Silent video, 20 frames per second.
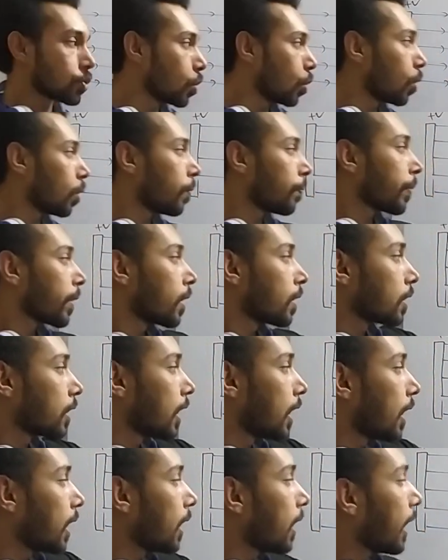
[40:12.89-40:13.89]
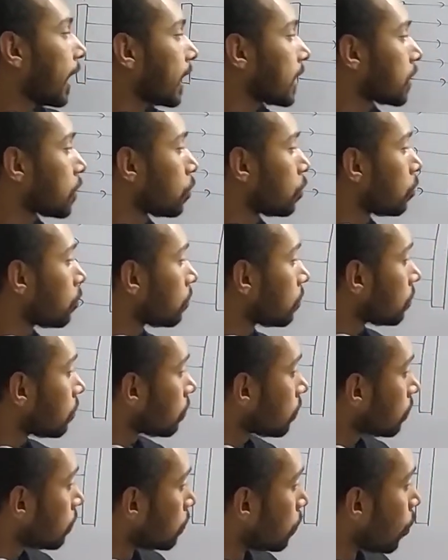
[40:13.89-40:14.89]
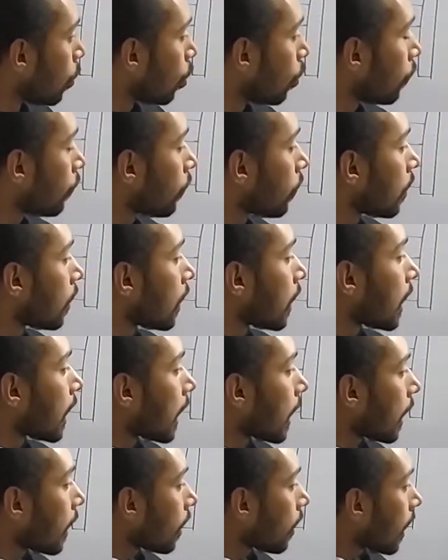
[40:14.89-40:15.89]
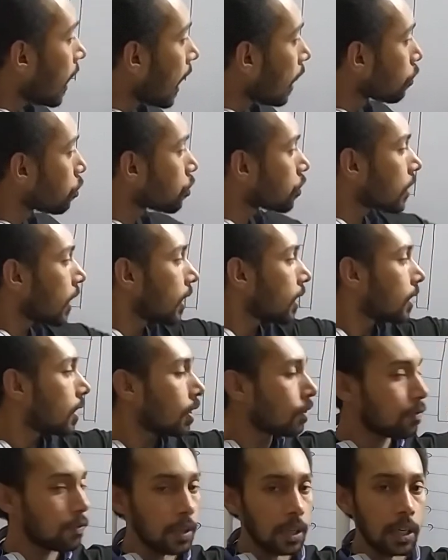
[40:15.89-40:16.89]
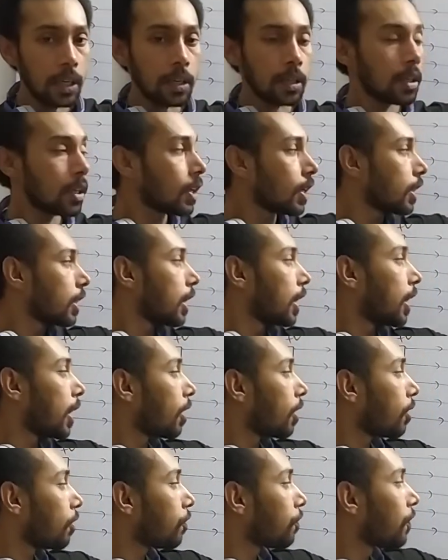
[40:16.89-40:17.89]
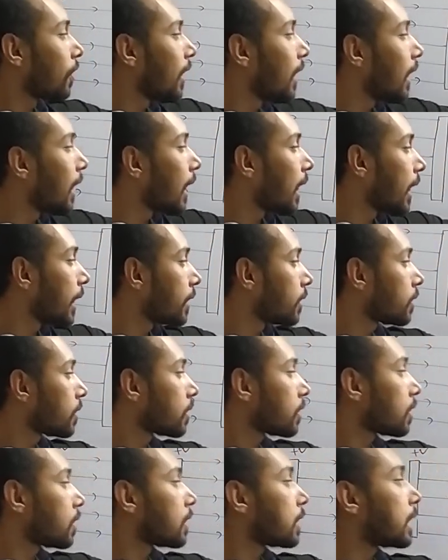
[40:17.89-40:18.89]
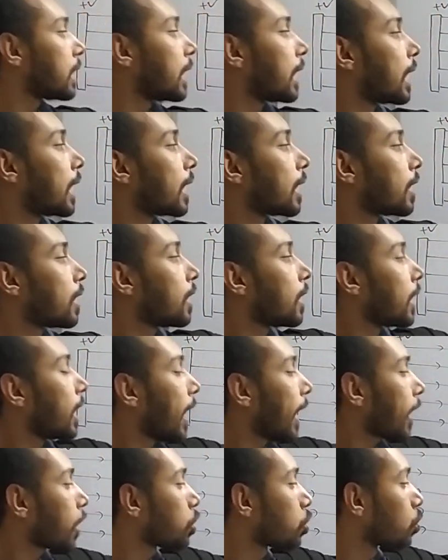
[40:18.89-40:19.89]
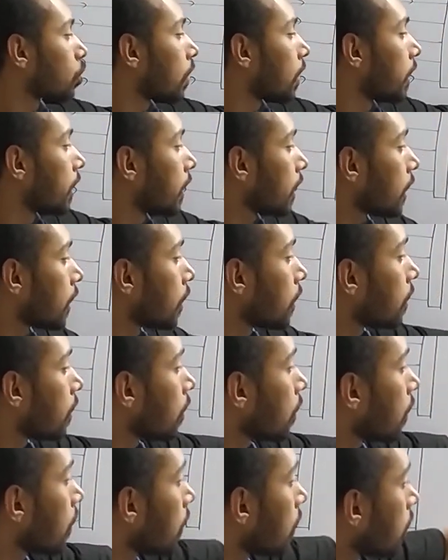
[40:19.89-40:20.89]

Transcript: So as you move outside the field lines are actually